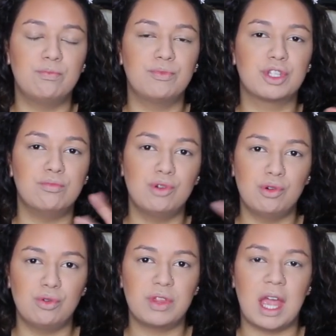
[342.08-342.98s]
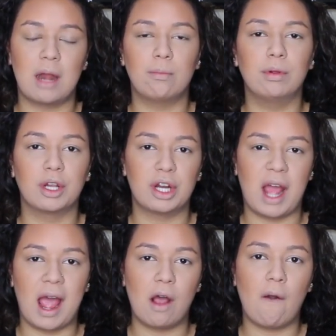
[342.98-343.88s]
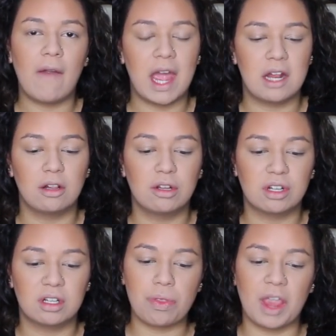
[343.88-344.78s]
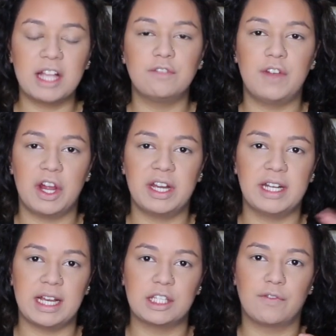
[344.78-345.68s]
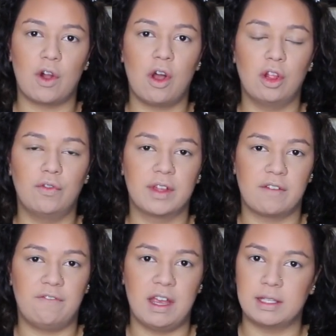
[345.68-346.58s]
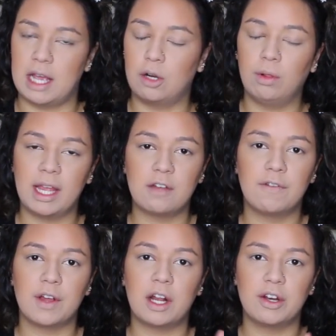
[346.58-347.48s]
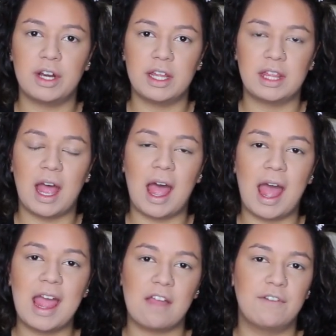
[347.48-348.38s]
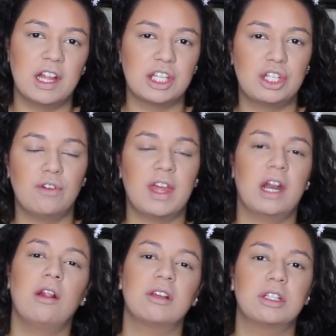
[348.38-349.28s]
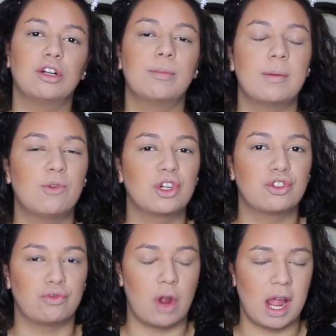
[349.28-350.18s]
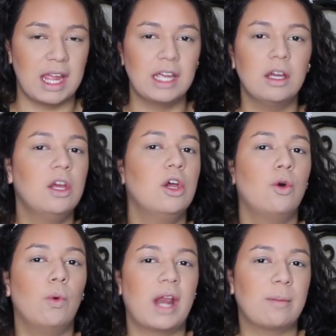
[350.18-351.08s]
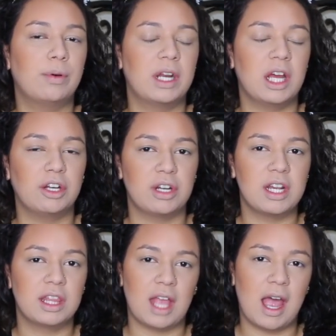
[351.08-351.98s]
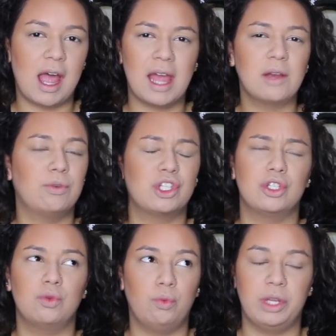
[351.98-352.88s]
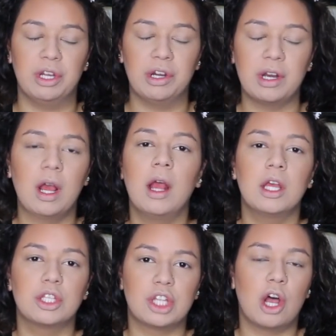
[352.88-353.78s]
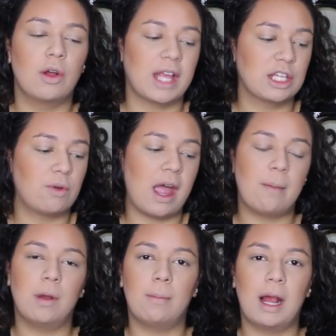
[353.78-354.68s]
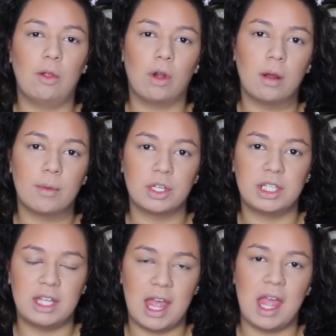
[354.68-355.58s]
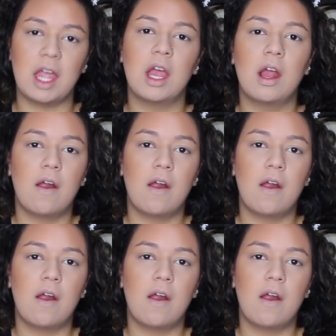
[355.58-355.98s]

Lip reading: smooth and blurred out, and look, it's very nice for all over the face. I don't like it for underneath the eye. I feel as though that it looks a little bit more drying when I put it underneath the eye, which is weird. So that's why I put my Merceir